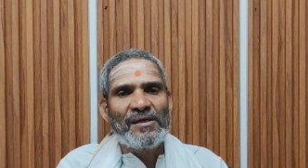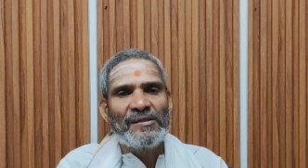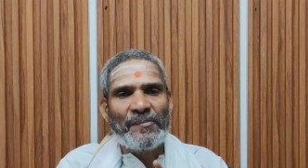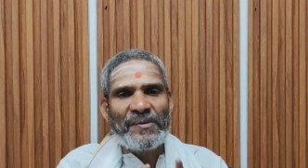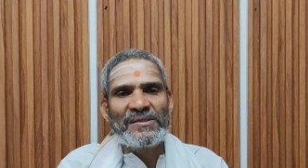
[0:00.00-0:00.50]

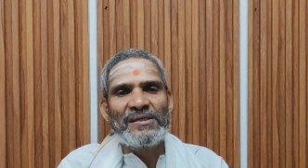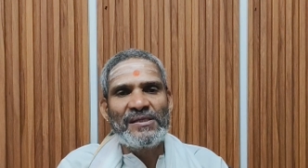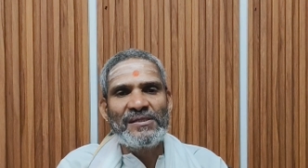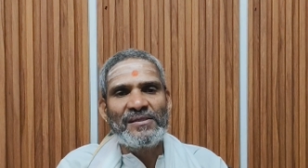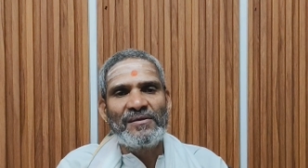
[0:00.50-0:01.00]
the person
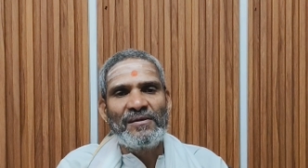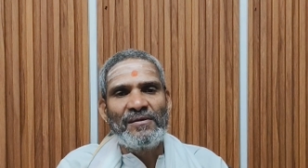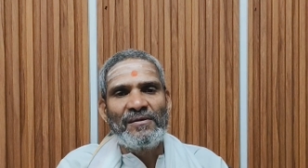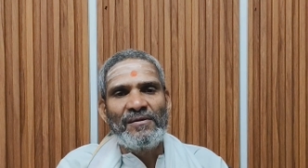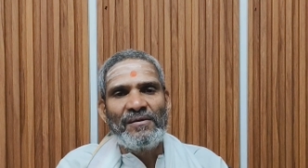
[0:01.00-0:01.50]
is
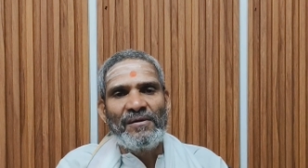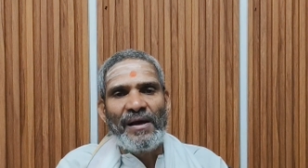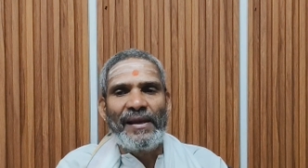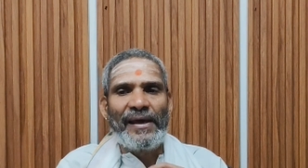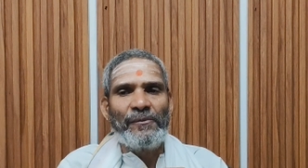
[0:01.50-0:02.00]

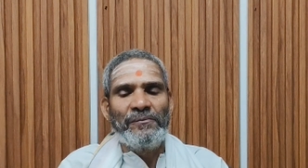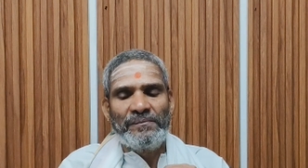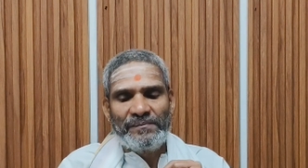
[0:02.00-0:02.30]
alive.